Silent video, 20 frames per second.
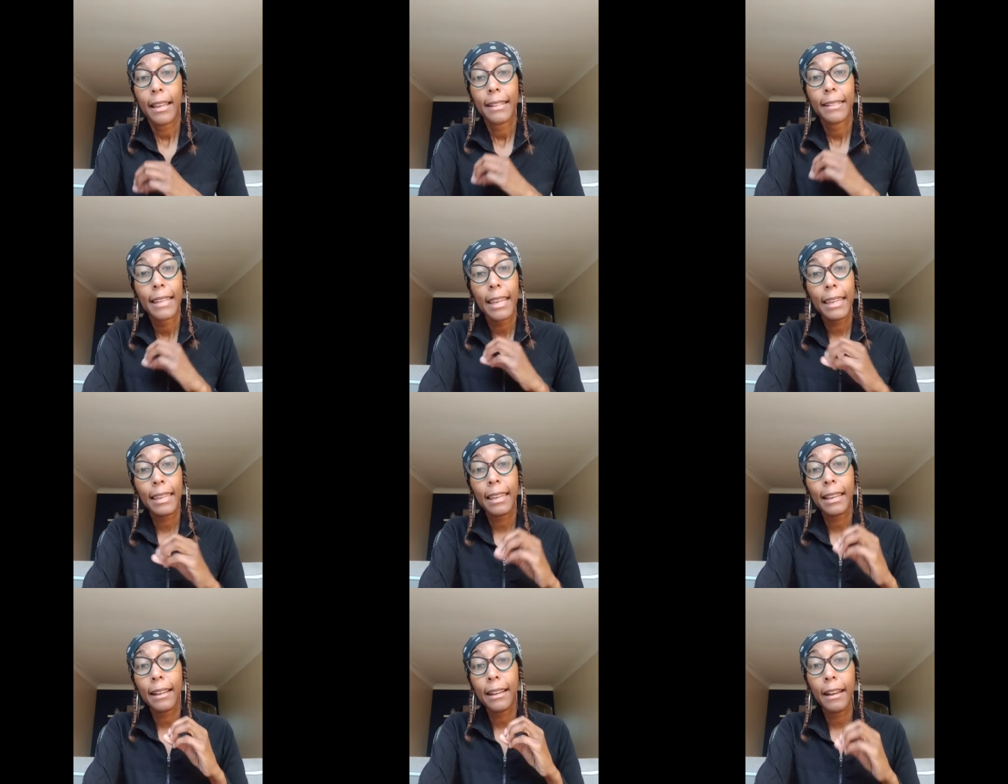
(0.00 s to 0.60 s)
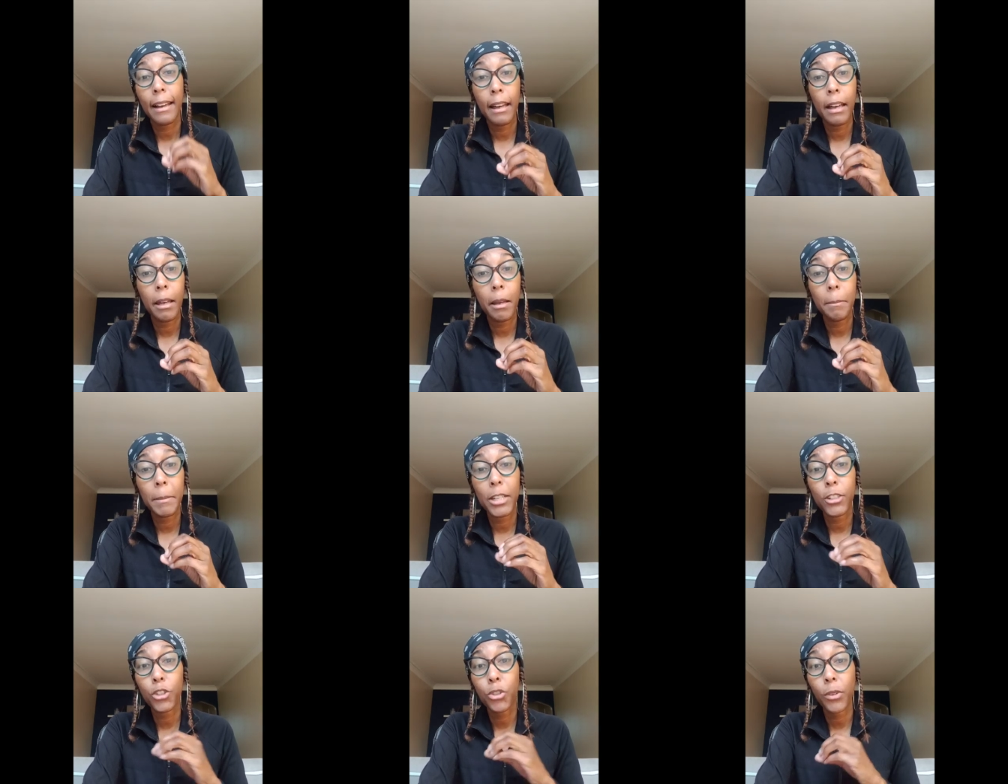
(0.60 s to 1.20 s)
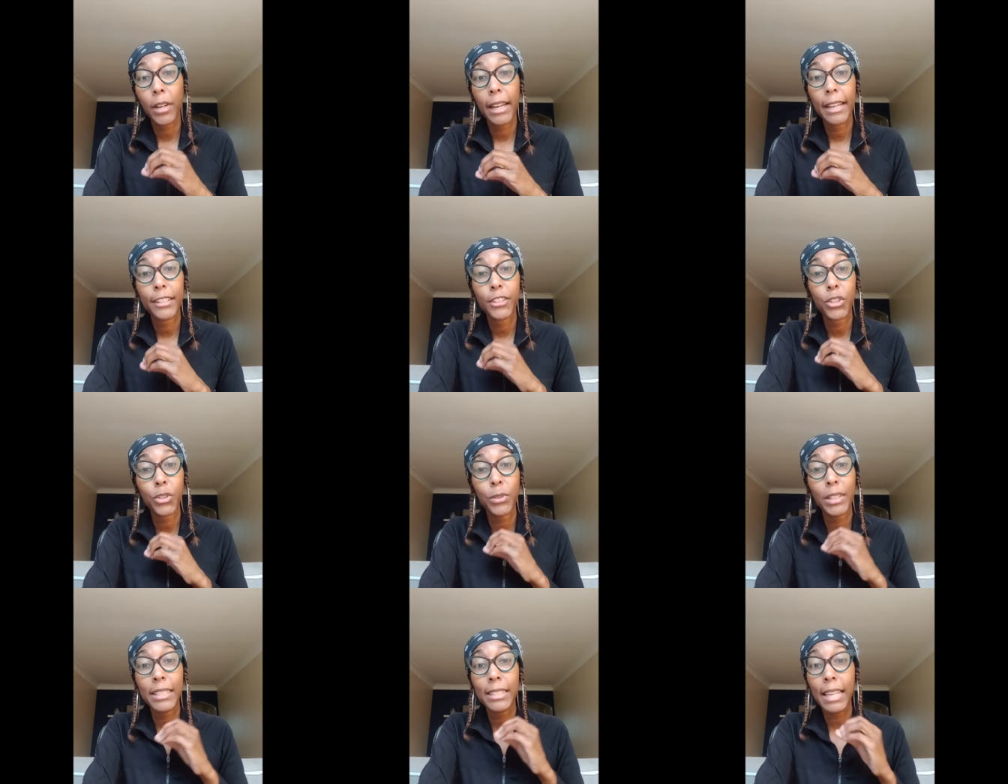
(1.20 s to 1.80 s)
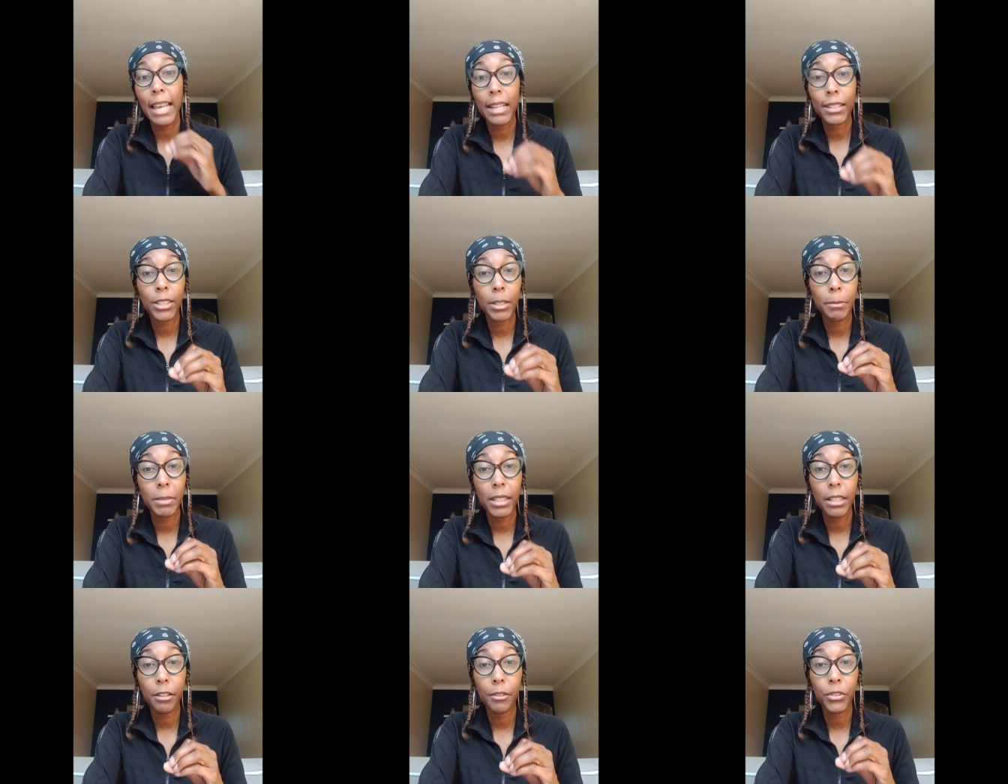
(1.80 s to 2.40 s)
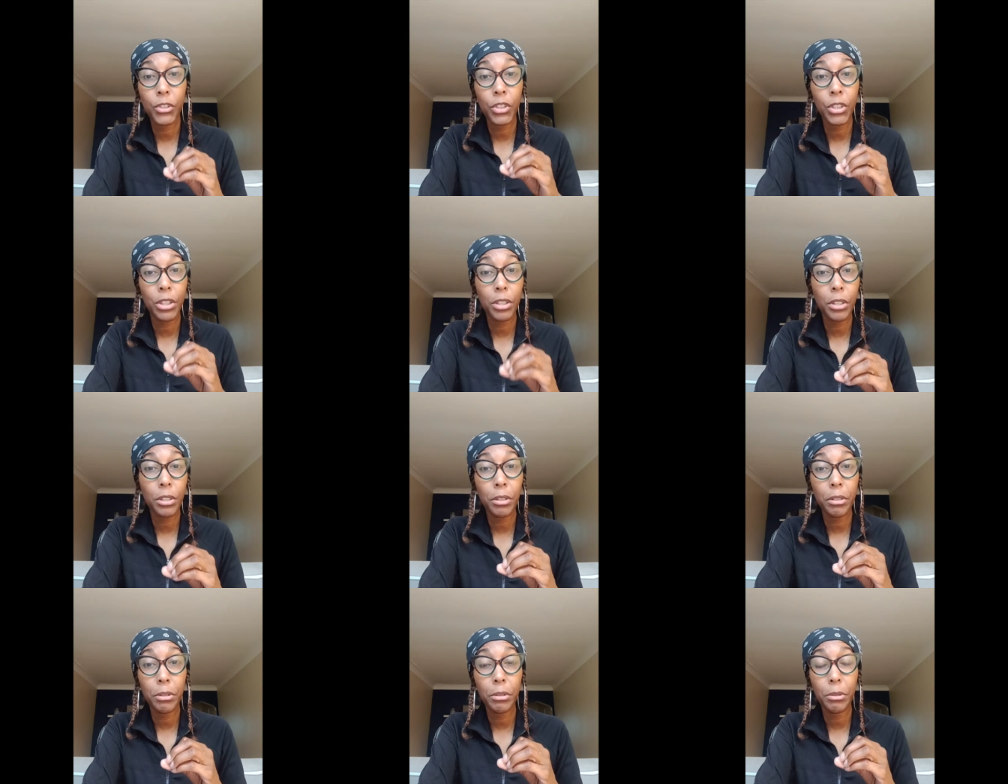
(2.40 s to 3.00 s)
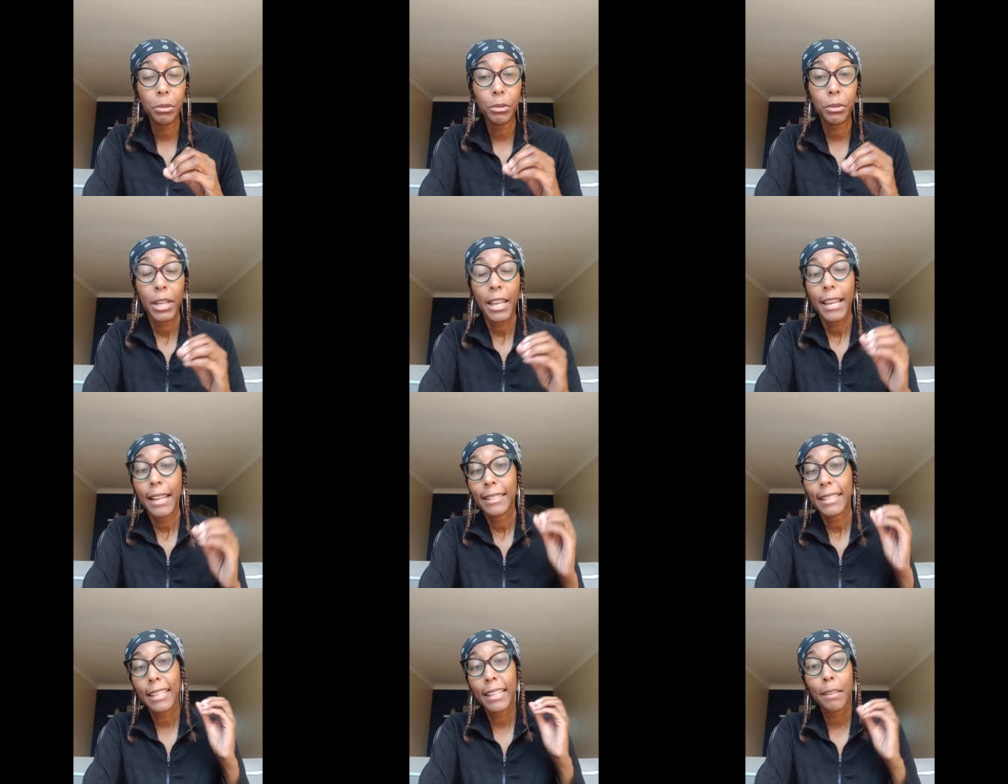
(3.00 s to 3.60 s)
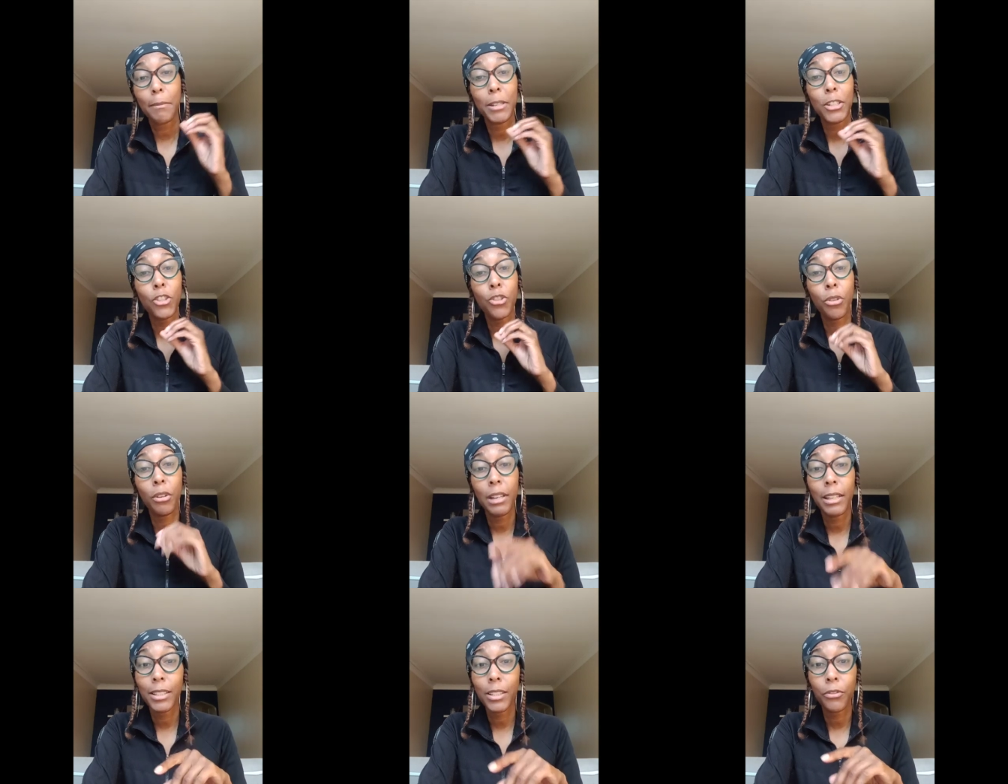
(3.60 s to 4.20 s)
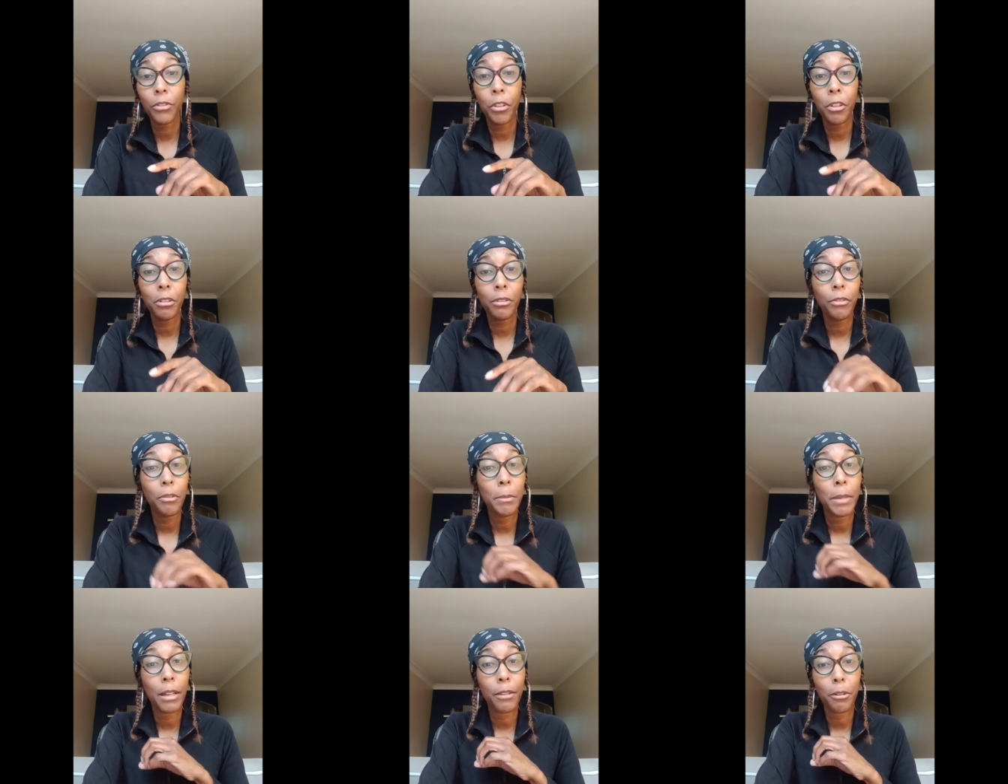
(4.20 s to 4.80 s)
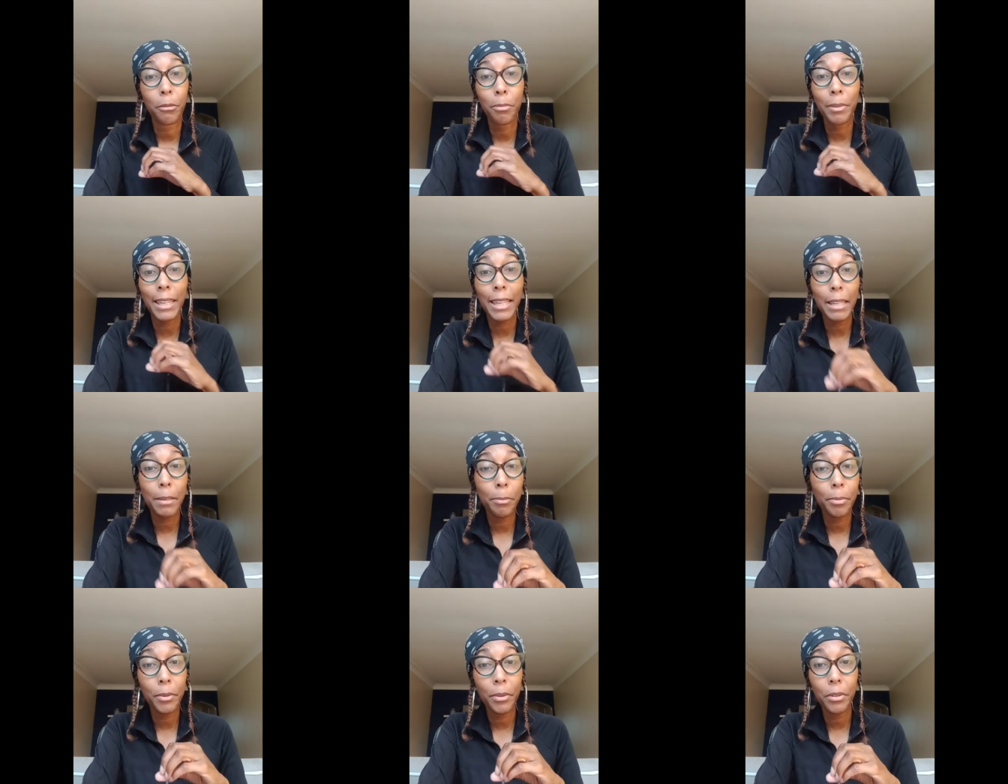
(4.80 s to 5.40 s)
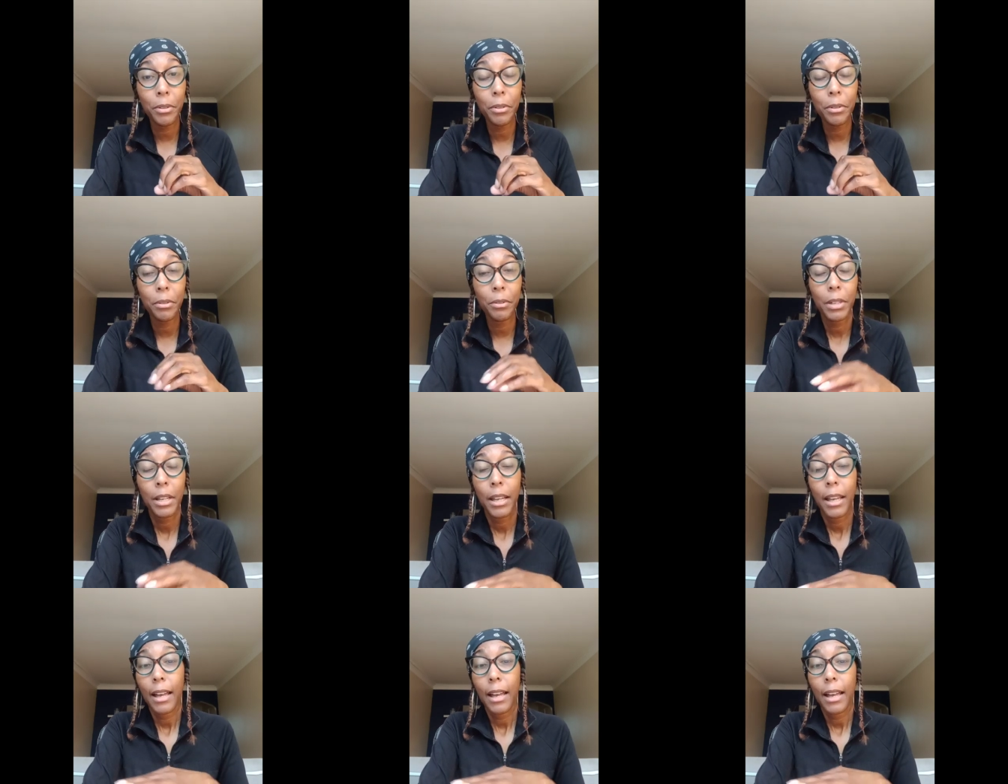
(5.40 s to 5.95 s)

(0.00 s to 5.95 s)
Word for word: They can come and try to attach themselves to you. They can be transferred from other people.